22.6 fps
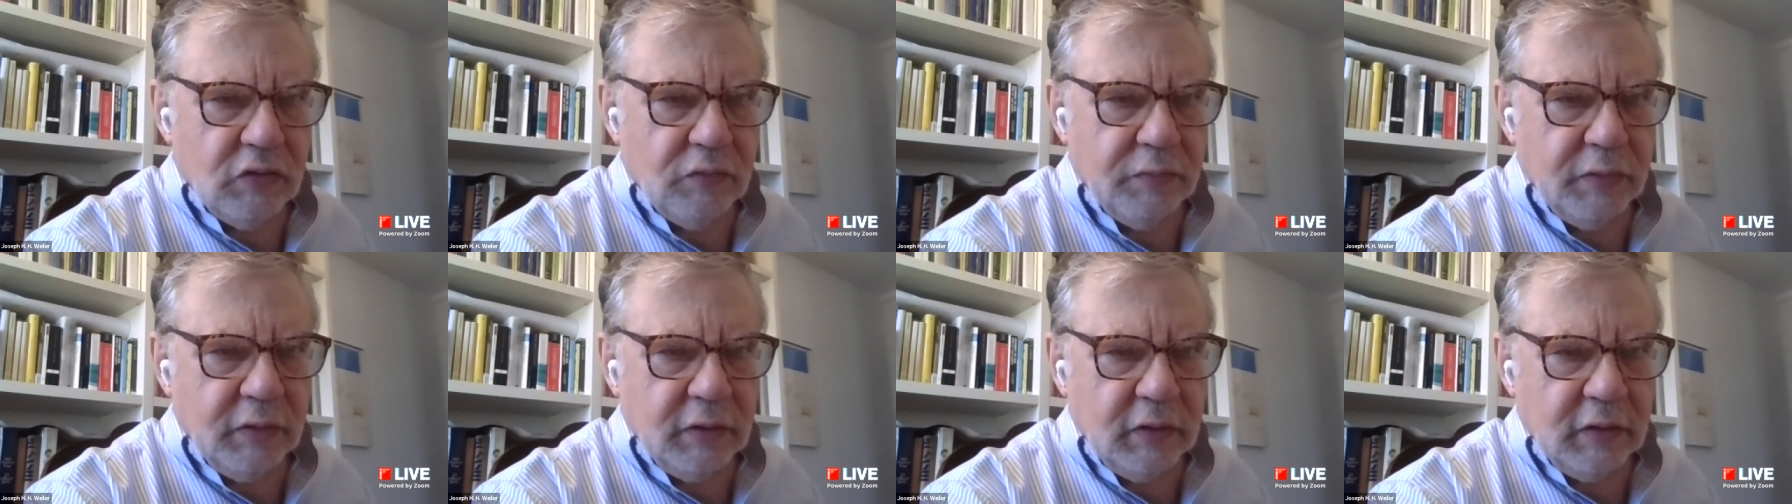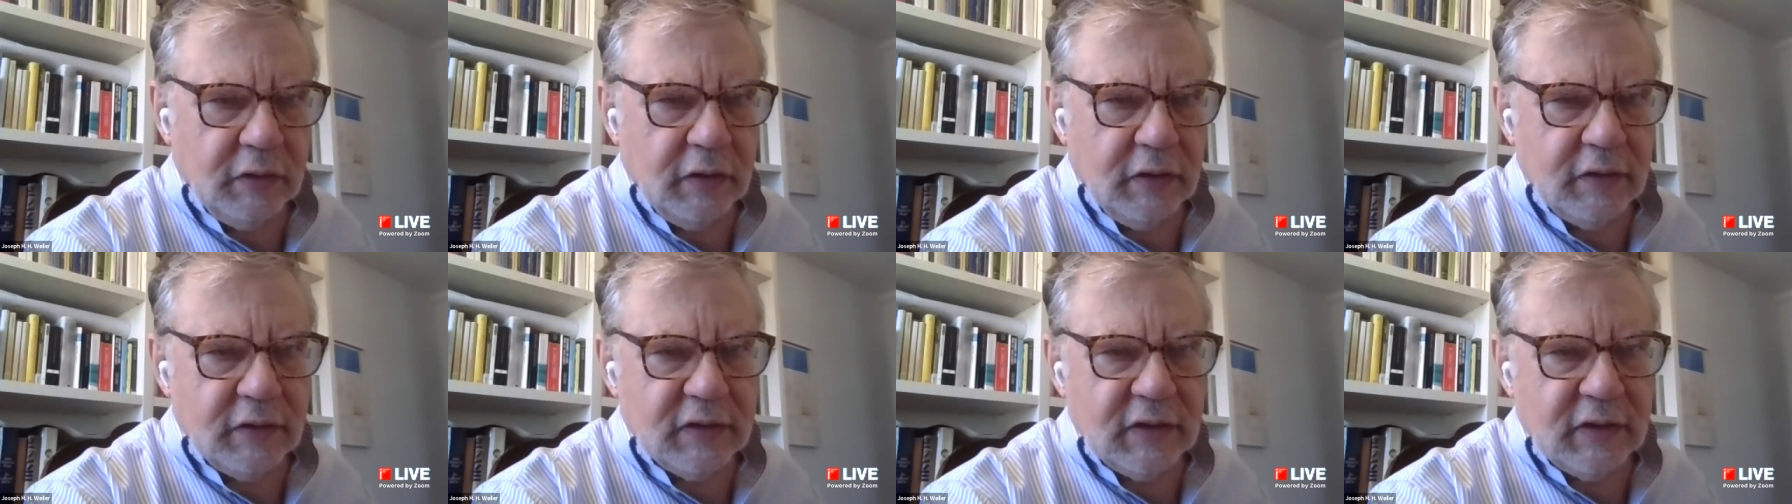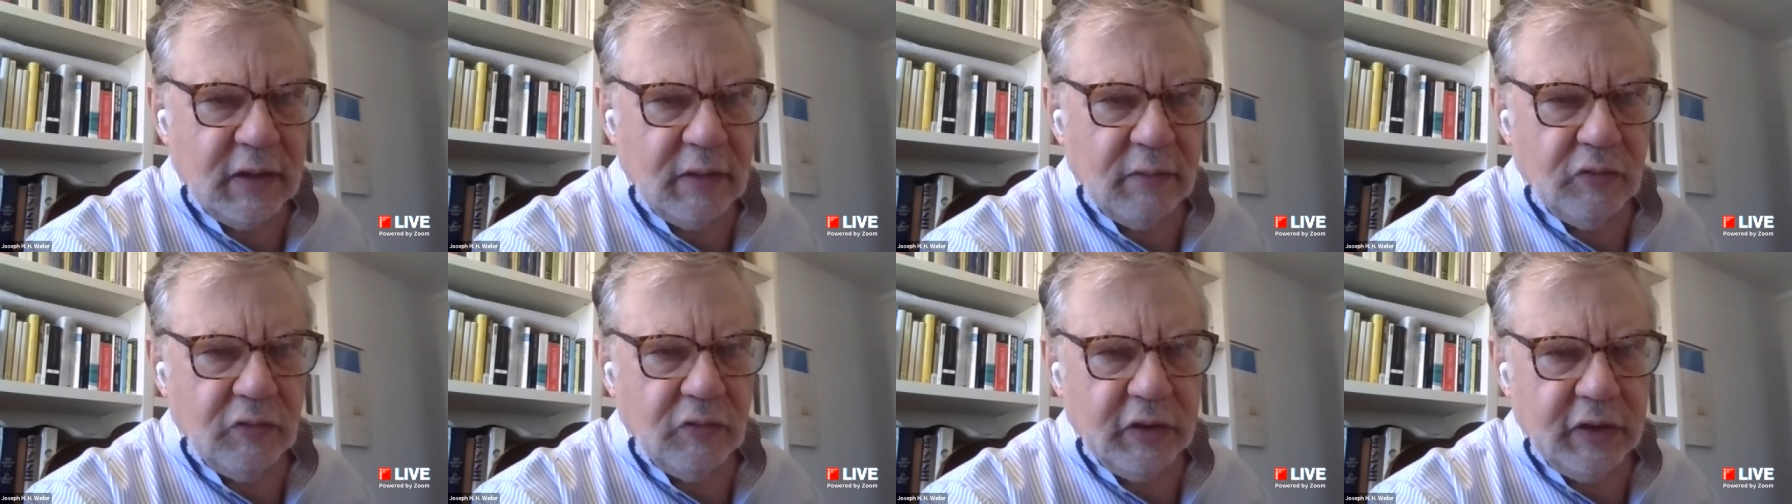to build in
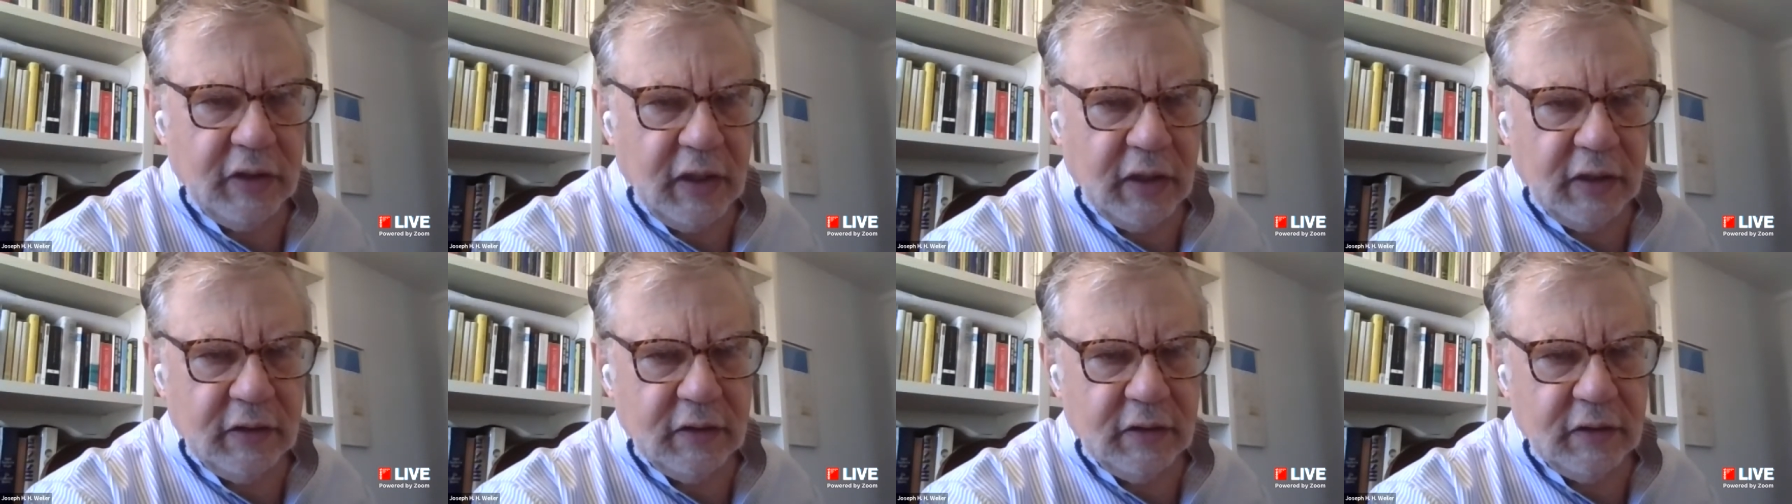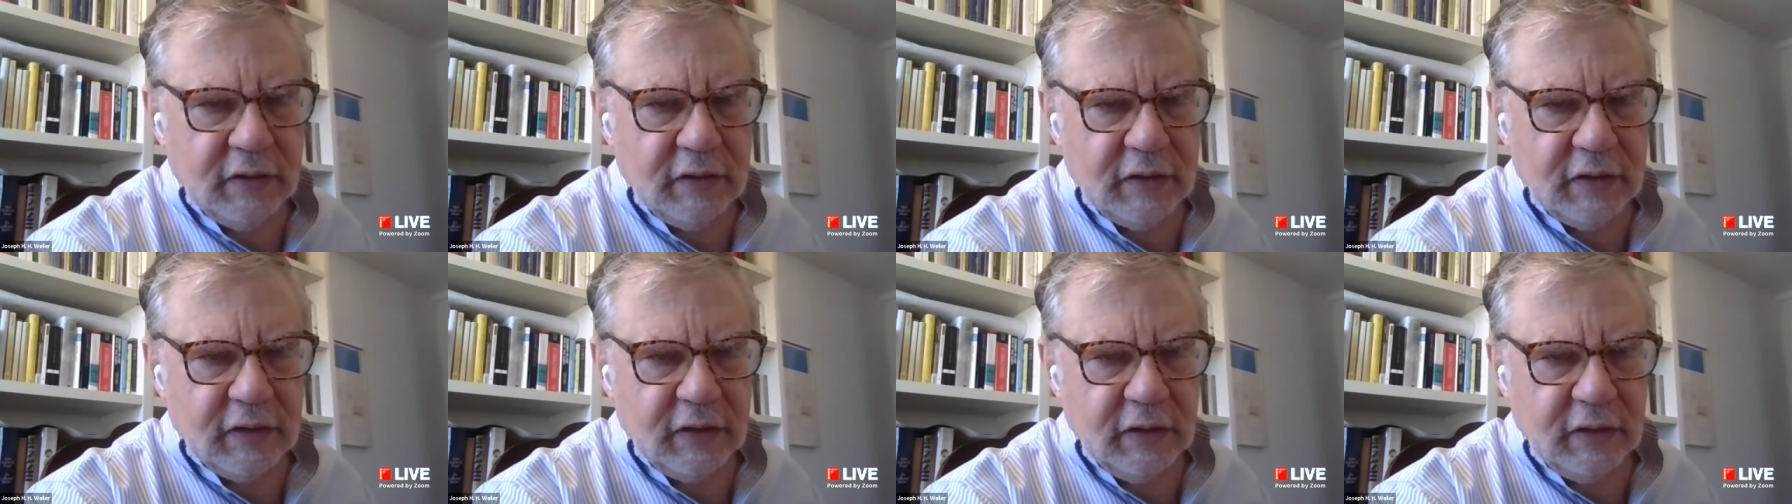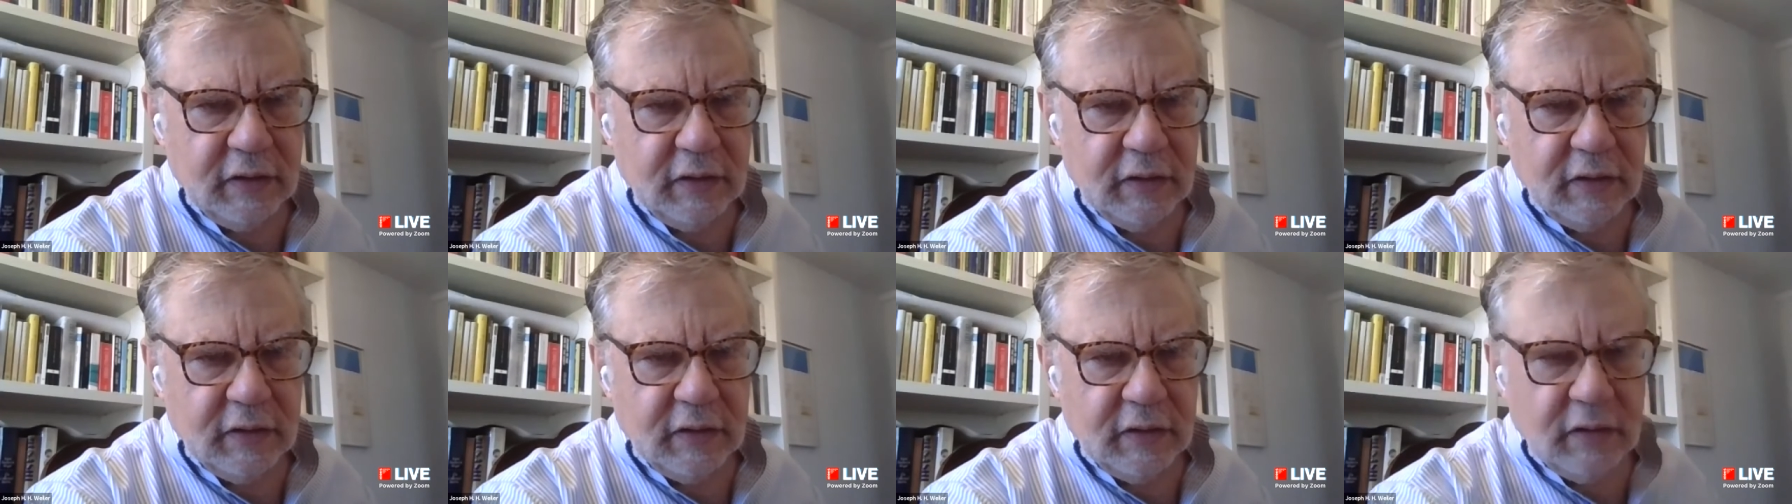some redundancy
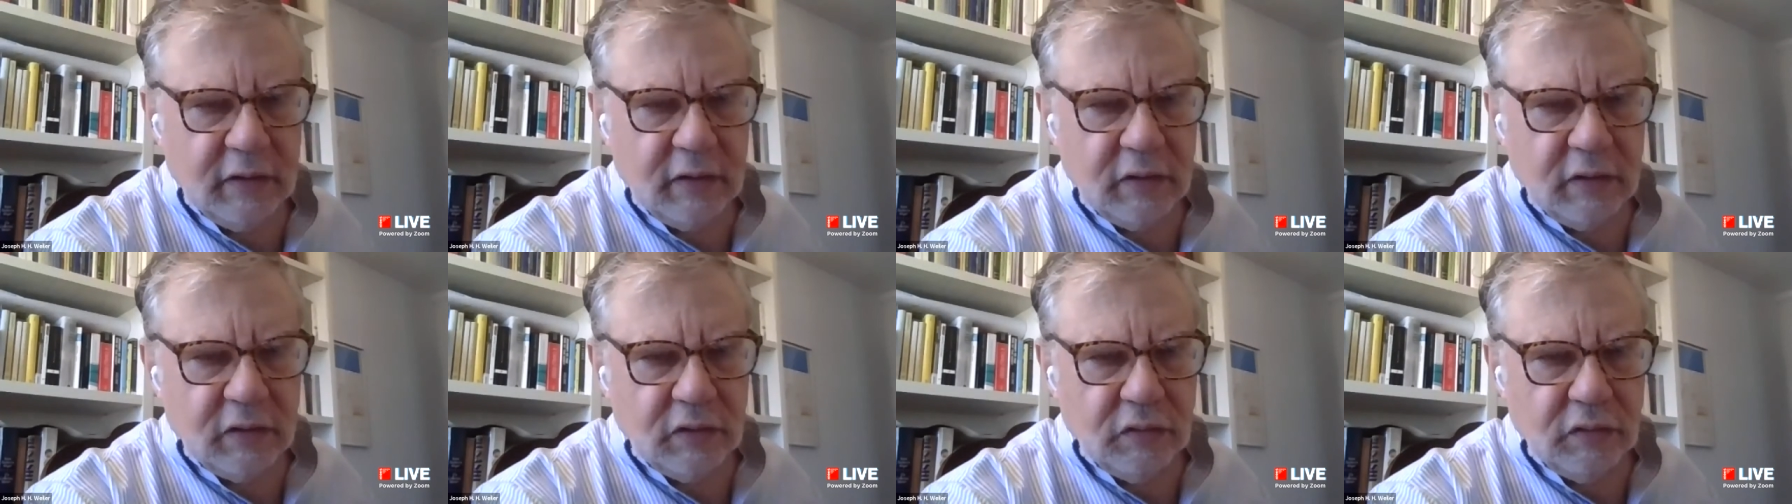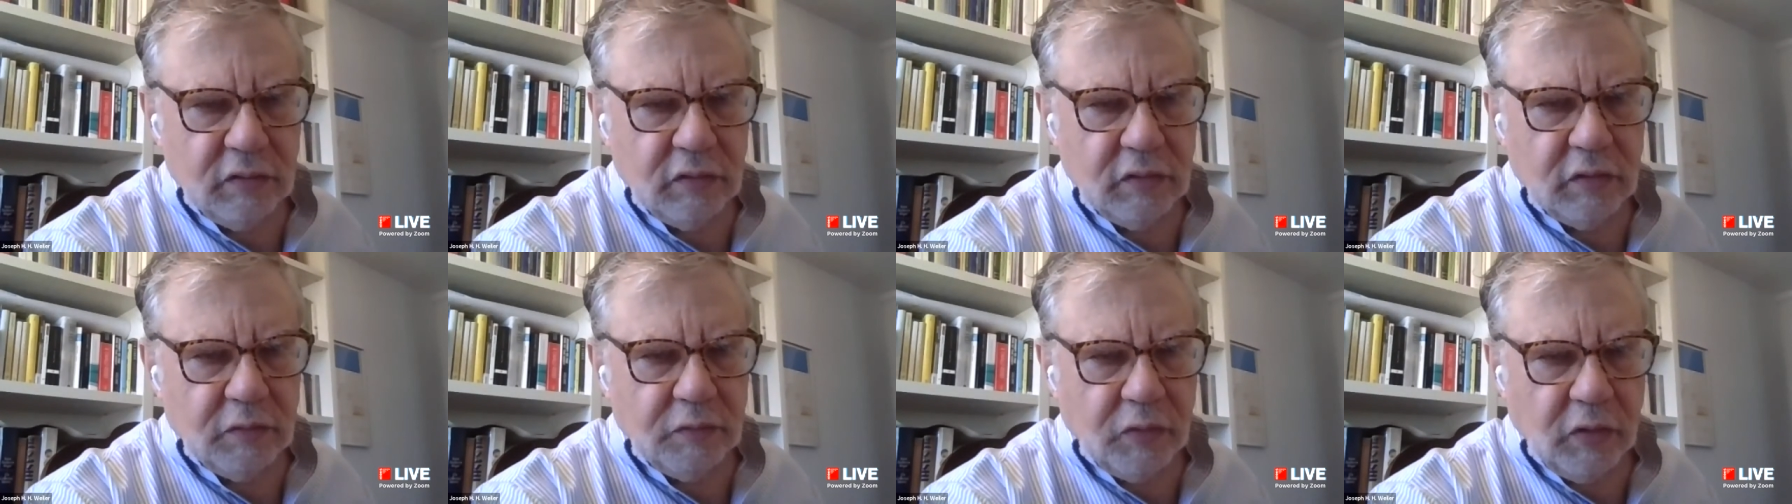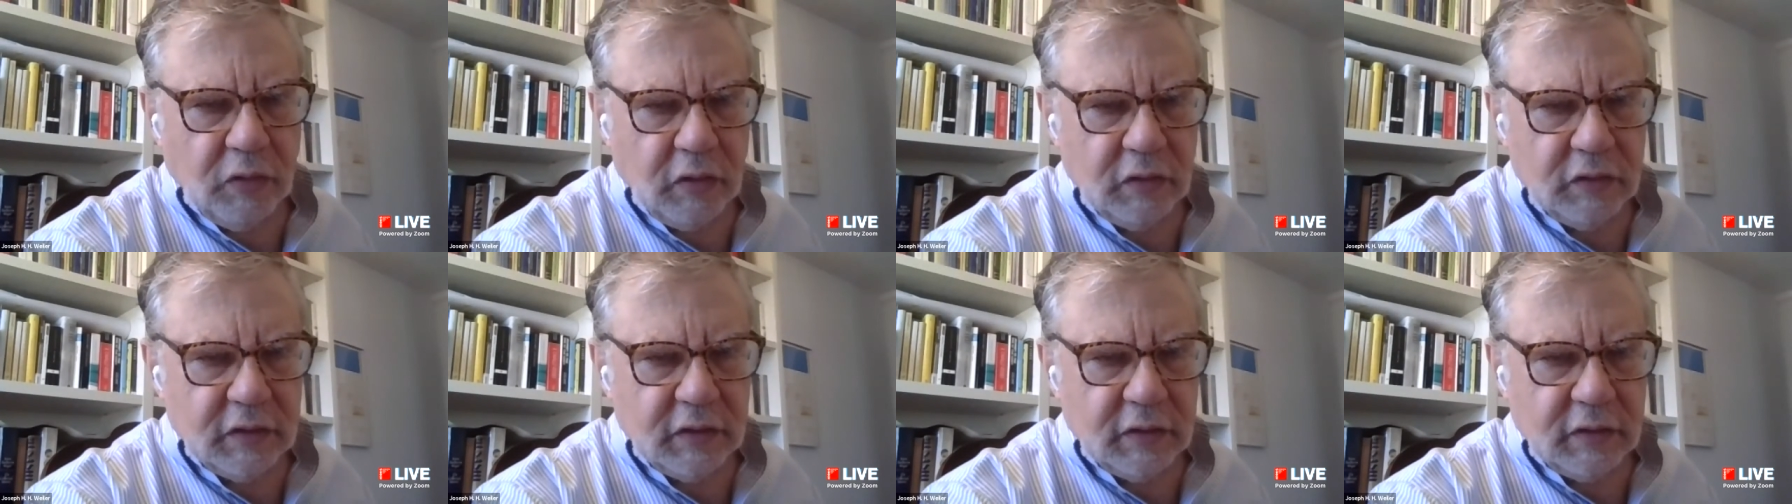to the
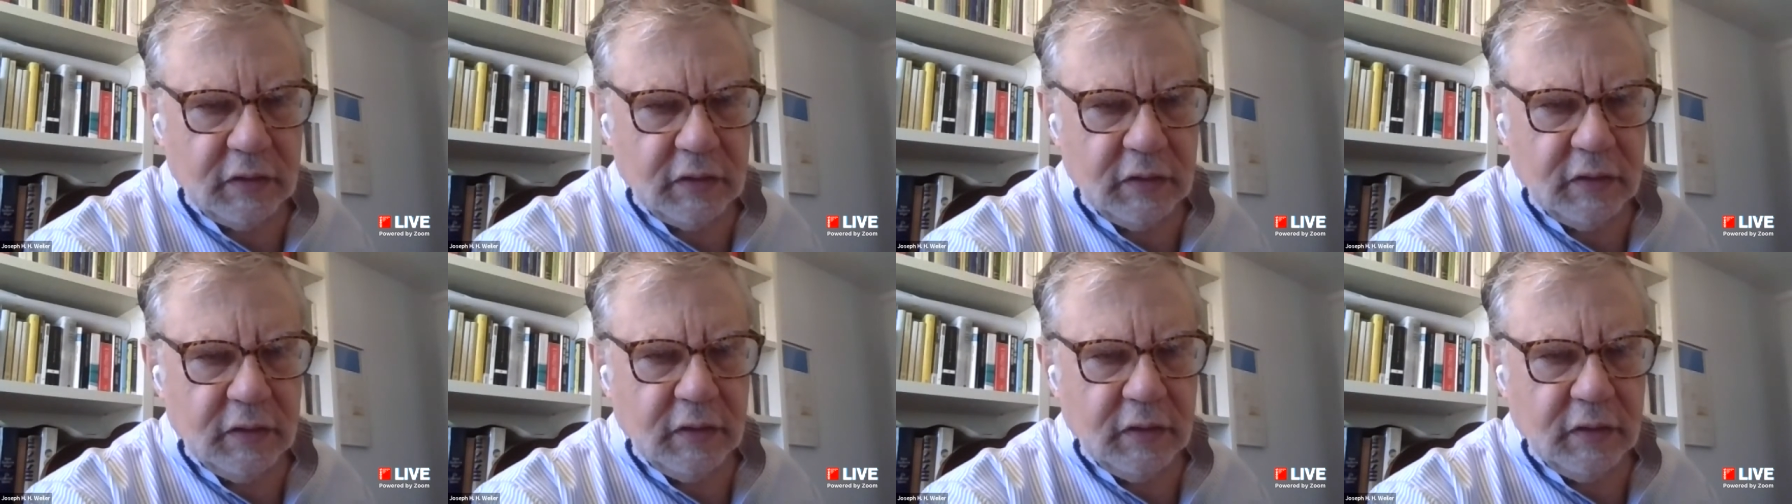project.